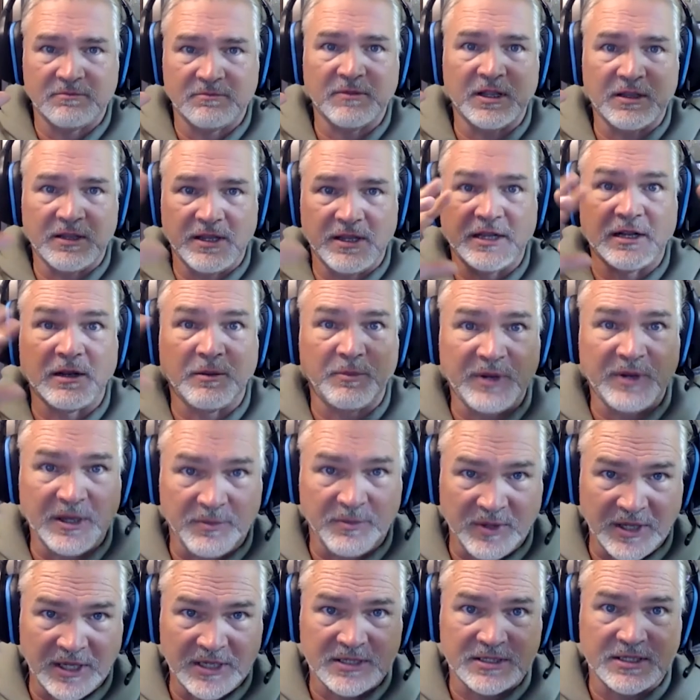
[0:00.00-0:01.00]
it'll be a
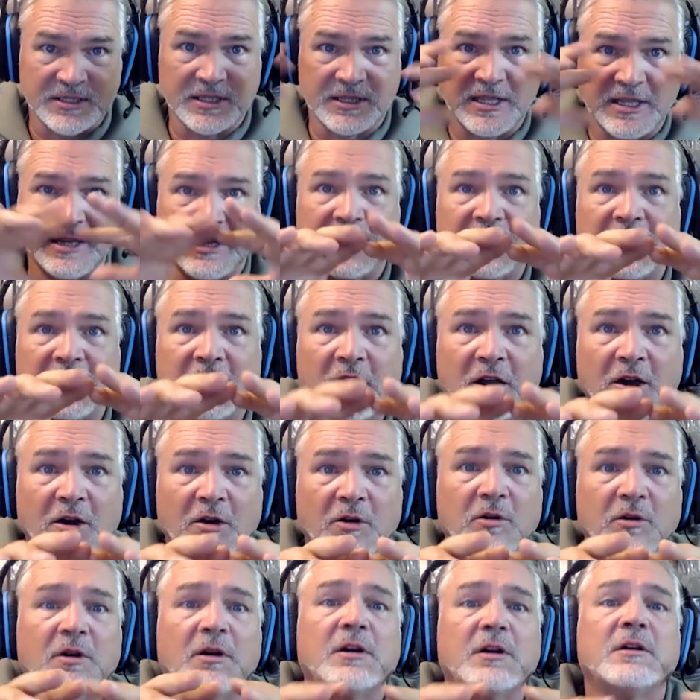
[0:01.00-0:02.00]
place that they can
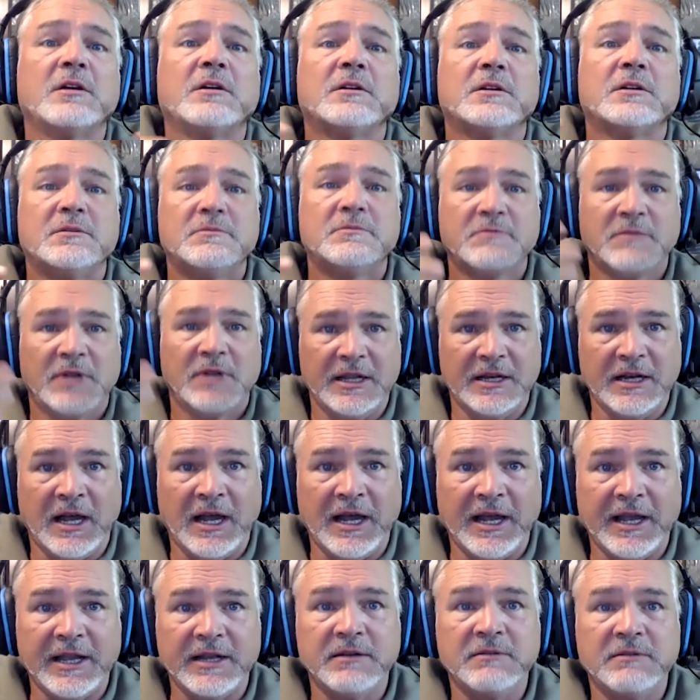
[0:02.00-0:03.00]
go and
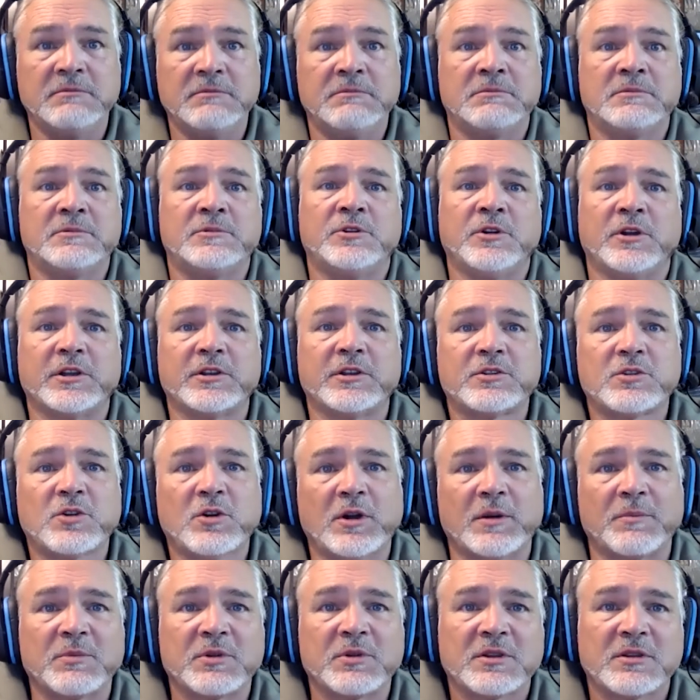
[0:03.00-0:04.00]
hide during
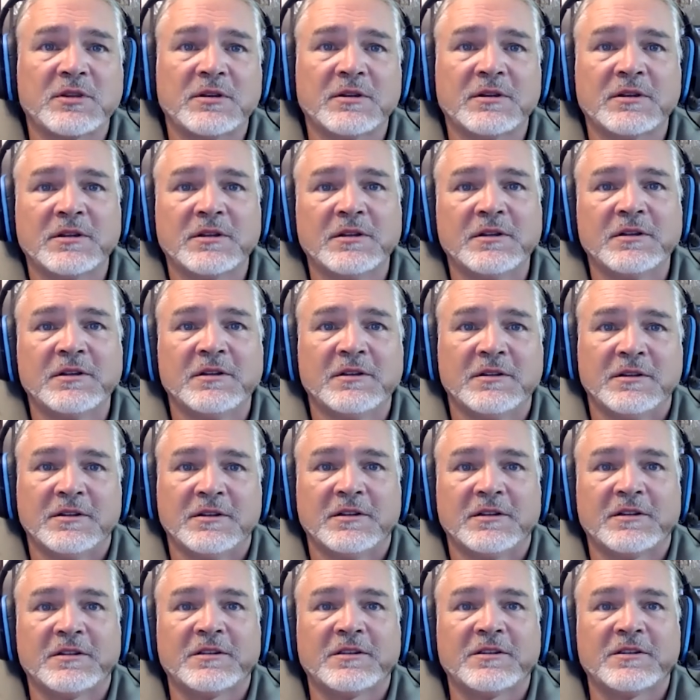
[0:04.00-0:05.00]
storms.
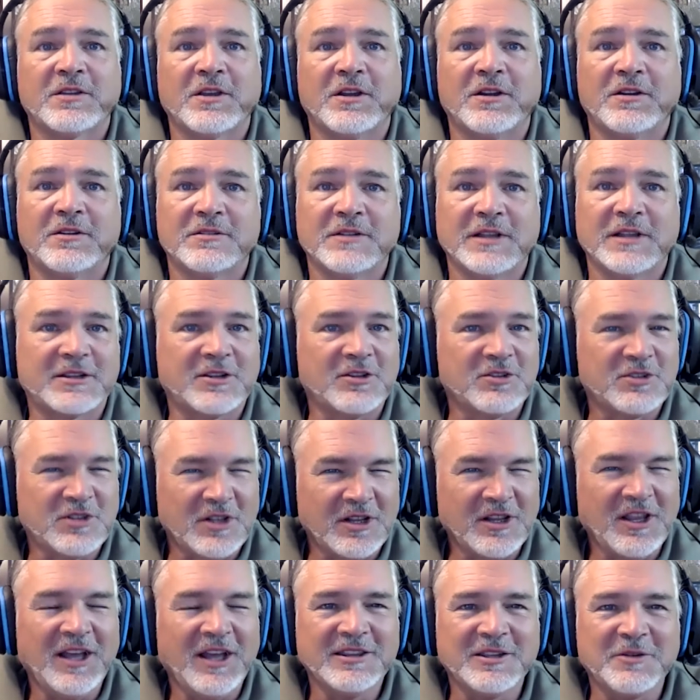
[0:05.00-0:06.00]
So, there's a
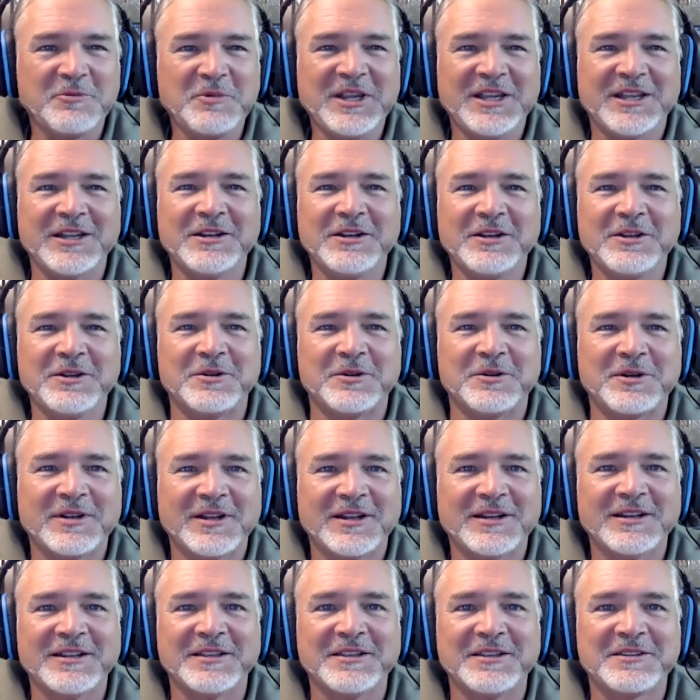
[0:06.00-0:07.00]
lot that we can do,
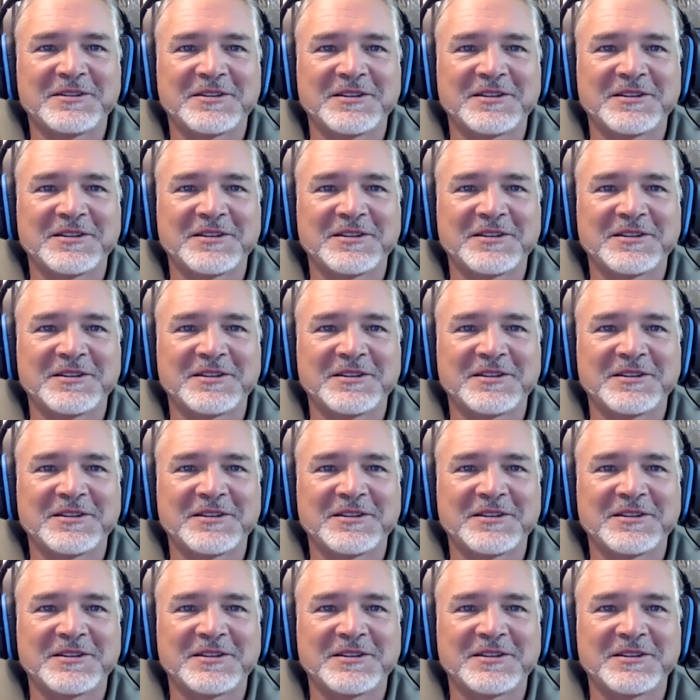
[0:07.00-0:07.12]
and it's